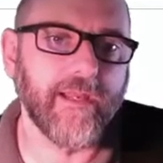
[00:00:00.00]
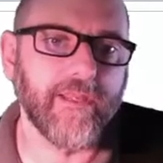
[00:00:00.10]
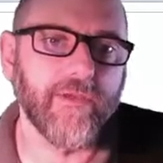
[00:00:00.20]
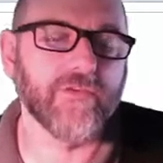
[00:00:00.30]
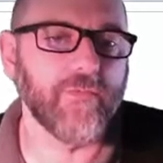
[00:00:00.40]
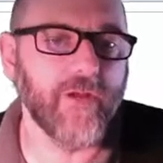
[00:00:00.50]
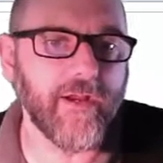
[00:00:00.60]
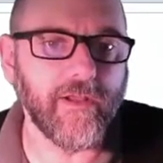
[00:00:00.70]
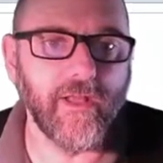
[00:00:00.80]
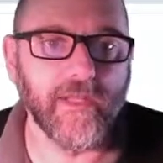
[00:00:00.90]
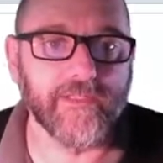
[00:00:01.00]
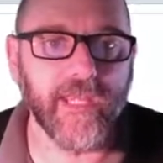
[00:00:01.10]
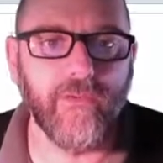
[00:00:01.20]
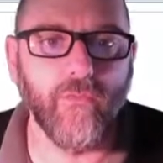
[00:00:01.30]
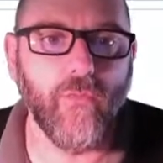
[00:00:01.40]
use a where clause,
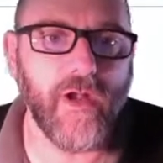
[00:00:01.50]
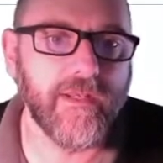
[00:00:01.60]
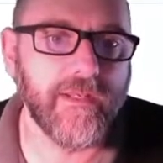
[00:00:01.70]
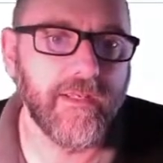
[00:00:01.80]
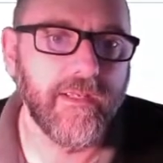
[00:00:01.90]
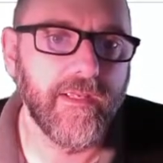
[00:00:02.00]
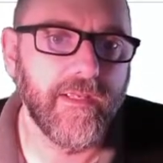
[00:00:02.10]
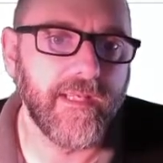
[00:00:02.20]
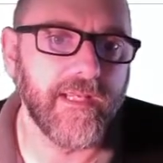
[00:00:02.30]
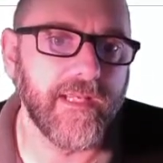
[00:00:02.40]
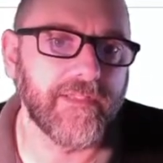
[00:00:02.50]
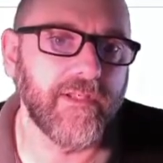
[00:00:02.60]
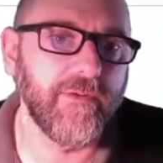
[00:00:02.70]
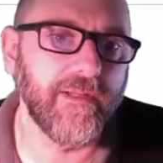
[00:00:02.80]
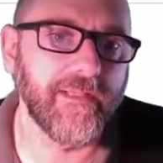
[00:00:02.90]
and 1 in
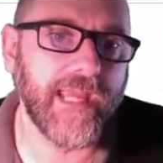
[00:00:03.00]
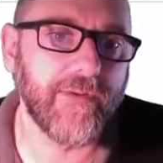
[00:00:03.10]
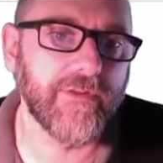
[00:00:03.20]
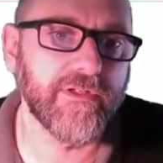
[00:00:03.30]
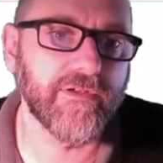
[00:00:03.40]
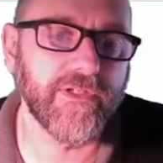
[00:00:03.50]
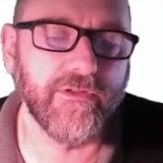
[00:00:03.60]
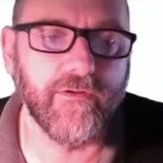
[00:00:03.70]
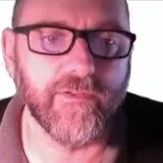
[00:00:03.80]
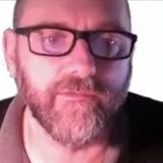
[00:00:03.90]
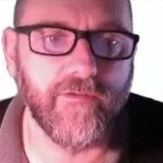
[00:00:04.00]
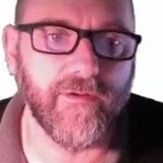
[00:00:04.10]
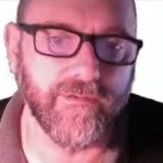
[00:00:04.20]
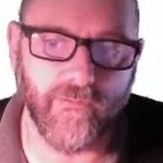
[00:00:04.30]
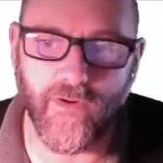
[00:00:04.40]
SQL language, 0 is
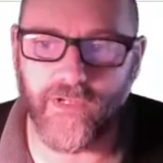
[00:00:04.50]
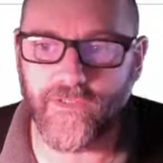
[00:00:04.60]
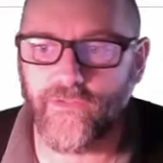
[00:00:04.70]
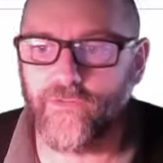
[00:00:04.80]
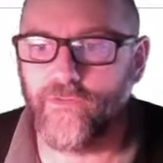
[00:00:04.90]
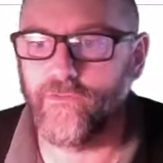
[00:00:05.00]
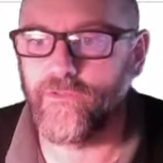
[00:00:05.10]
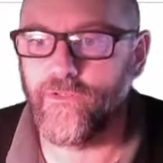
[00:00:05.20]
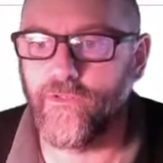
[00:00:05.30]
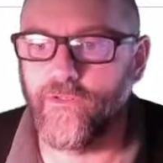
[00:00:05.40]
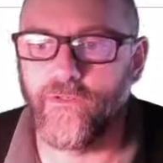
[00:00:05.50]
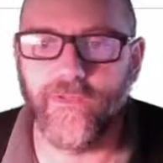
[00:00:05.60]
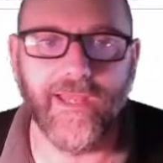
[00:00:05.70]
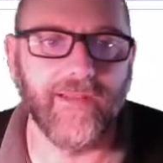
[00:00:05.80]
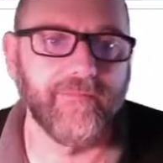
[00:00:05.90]
false and 1 is true. So you can do
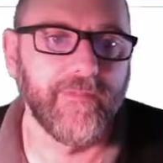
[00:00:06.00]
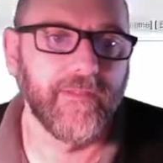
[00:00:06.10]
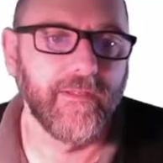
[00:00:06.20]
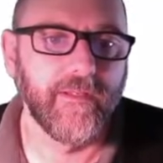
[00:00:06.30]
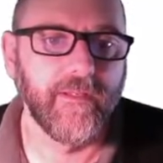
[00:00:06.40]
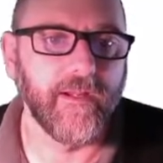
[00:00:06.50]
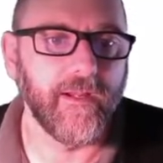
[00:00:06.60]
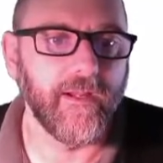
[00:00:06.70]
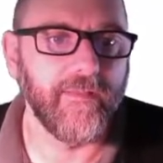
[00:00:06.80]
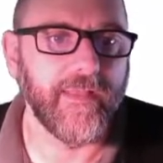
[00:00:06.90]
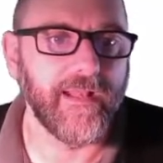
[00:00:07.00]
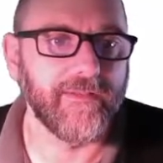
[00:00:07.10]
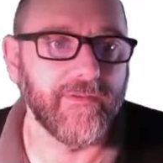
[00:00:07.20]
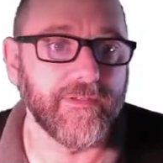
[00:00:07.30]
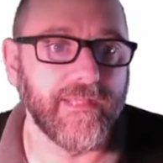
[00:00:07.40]
that. And that'll
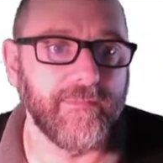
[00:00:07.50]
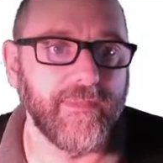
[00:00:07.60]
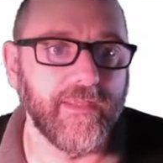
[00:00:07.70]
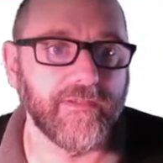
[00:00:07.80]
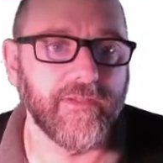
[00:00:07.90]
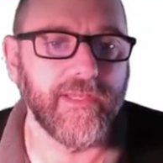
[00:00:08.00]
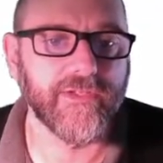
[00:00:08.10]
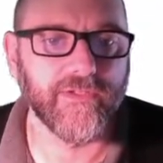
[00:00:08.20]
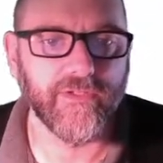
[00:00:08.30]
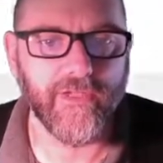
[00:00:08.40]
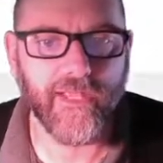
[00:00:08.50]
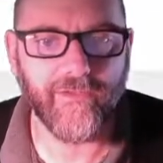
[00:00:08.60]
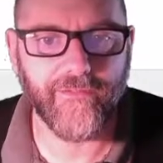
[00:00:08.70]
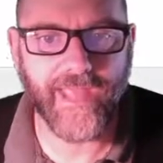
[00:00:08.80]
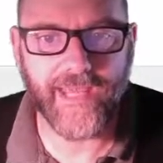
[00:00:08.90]
do the same thing. So that should
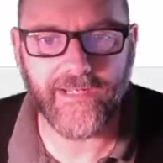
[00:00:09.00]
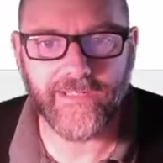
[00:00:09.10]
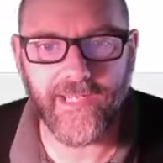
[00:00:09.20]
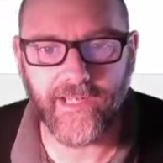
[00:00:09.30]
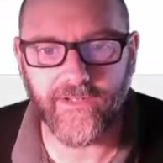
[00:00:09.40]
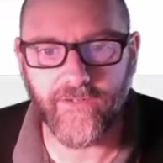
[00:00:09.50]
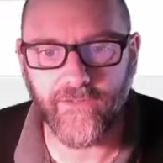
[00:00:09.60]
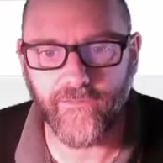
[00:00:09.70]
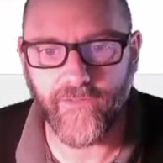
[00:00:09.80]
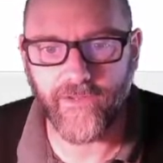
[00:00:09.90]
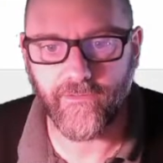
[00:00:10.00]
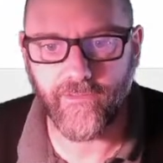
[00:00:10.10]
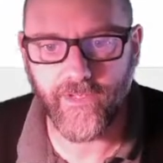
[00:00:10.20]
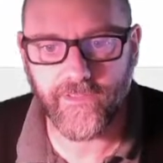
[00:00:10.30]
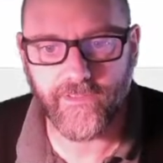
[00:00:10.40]
have added 10 to all the final
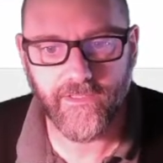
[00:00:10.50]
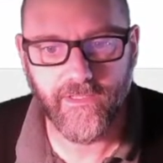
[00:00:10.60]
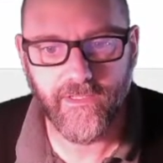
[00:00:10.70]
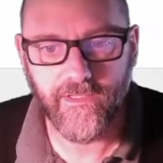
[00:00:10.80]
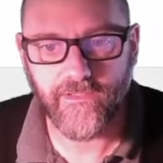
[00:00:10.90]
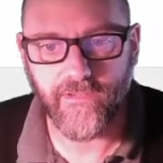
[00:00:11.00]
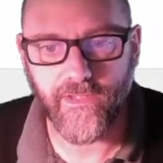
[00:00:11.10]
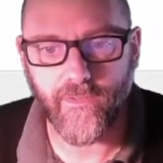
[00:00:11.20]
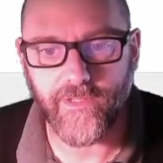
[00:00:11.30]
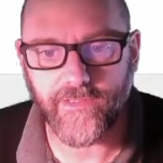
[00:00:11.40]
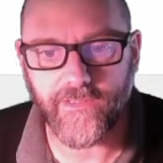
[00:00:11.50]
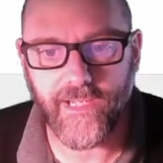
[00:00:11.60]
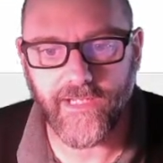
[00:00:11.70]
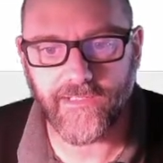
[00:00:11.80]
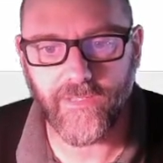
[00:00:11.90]
grades. So they all went to
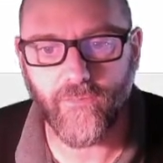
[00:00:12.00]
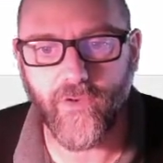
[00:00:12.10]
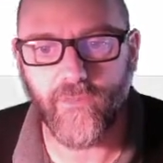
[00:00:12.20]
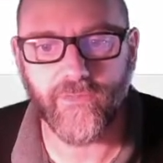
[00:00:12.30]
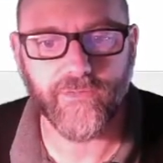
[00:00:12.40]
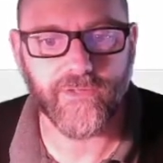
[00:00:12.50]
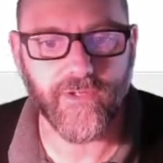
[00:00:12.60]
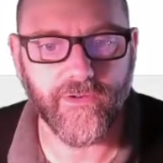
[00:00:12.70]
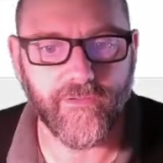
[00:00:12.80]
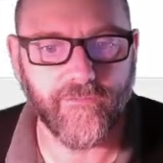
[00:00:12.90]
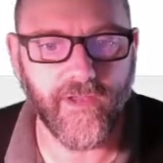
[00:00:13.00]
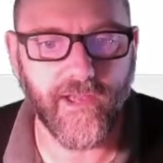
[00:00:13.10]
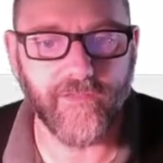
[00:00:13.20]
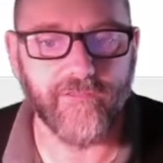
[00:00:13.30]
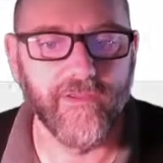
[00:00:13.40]
10 except 1, which was already
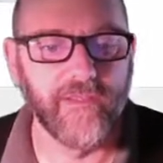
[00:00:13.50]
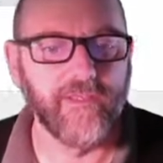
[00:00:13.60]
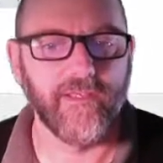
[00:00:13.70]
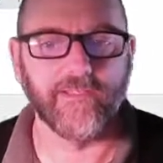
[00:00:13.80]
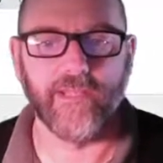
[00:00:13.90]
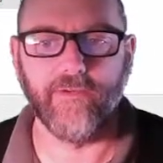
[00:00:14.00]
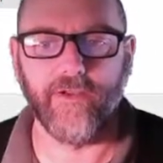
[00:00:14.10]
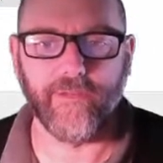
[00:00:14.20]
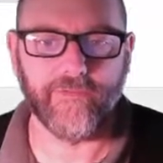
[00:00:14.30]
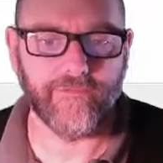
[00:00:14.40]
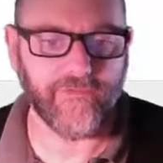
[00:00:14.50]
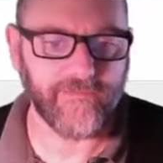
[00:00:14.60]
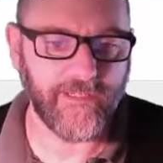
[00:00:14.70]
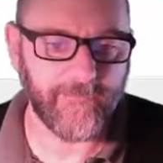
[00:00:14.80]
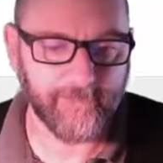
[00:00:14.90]
5, has now gone up to 15.